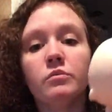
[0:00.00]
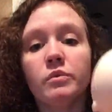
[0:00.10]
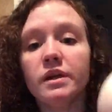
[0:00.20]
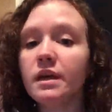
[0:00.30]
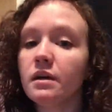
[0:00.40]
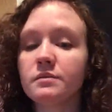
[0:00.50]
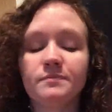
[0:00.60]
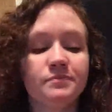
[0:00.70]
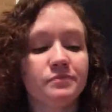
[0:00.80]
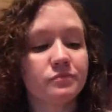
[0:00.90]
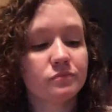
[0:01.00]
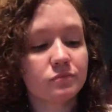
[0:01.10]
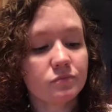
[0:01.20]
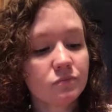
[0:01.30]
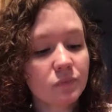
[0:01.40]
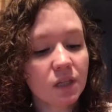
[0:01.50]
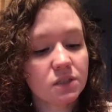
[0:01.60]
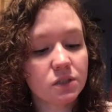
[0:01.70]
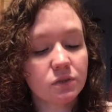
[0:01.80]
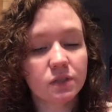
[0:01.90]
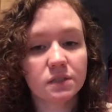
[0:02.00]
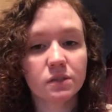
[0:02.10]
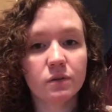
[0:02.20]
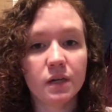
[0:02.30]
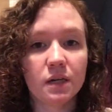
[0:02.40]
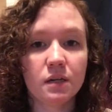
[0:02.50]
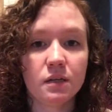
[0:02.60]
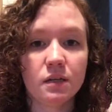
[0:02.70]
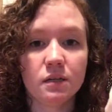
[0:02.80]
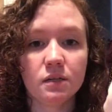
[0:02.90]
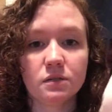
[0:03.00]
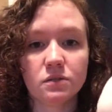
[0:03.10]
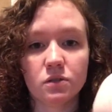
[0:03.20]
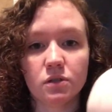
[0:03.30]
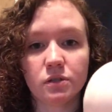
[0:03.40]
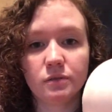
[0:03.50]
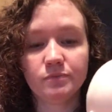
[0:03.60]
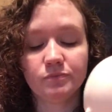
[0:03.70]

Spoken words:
But yeah. So let's go ahead and get started.